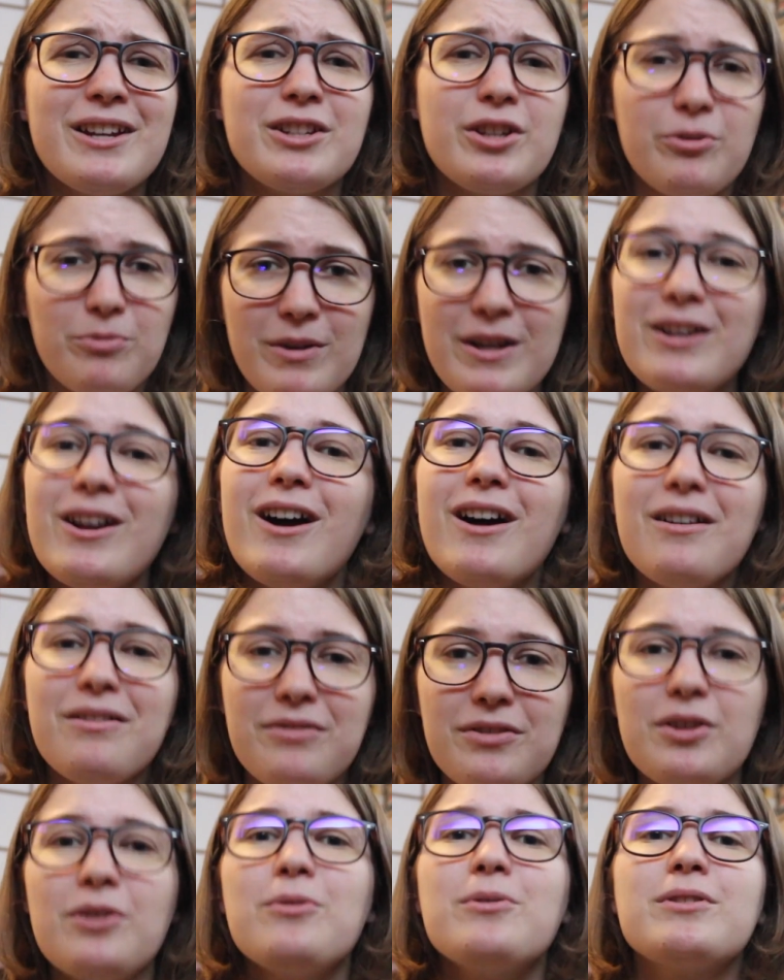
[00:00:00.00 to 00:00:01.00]
to read
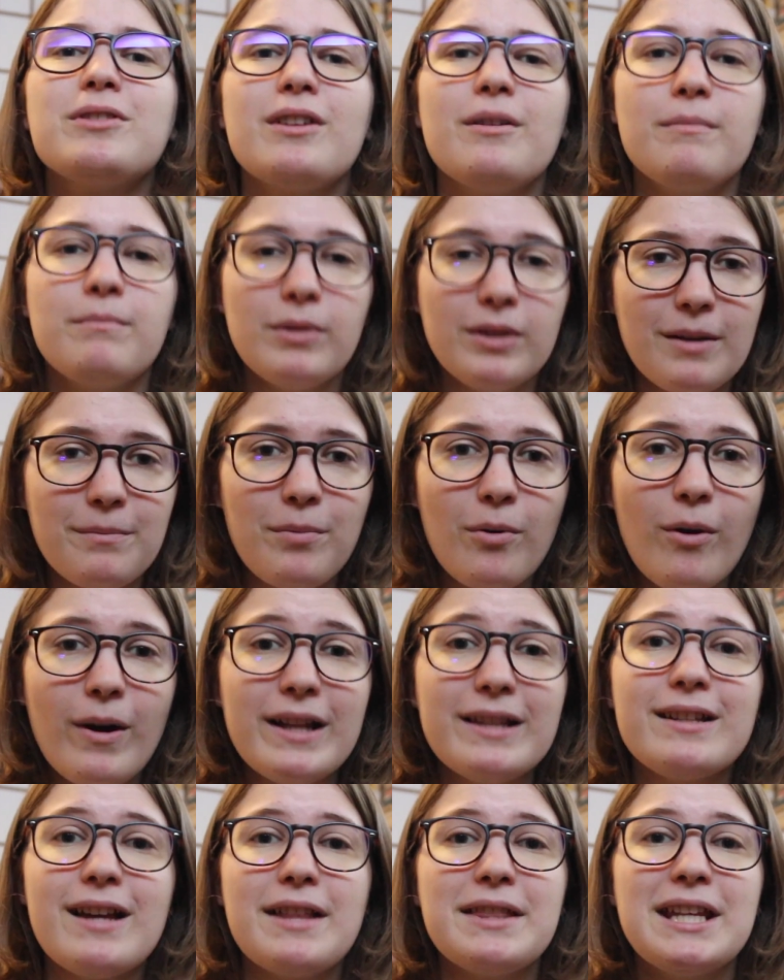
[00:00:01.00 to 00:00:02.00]
off those bullet
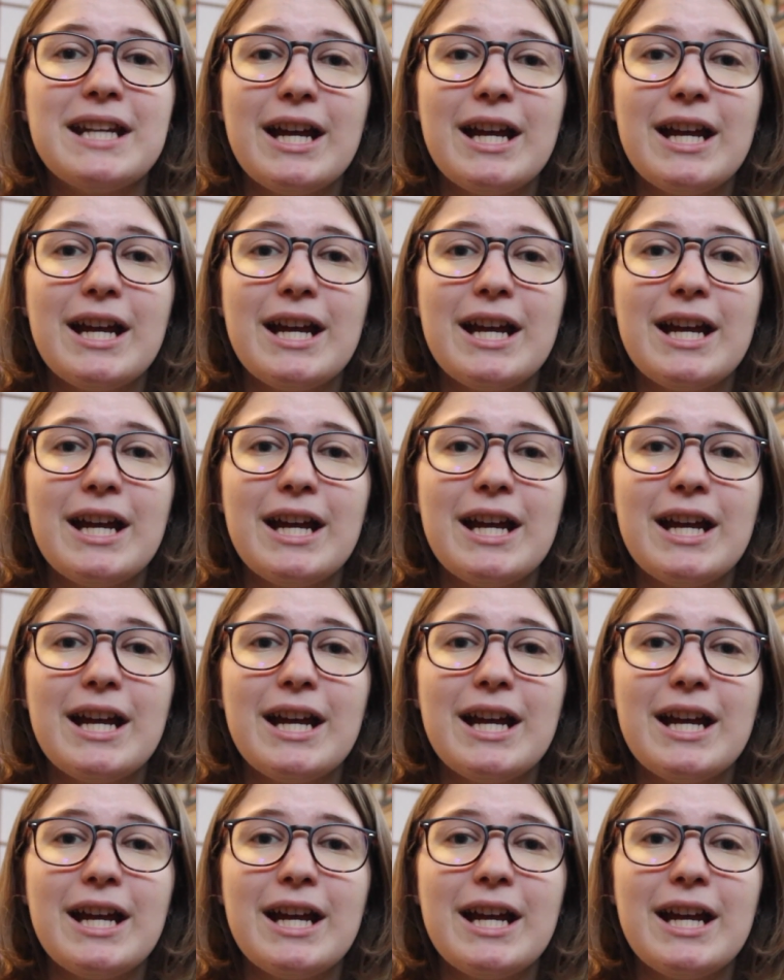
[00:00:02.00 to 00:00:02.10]
points and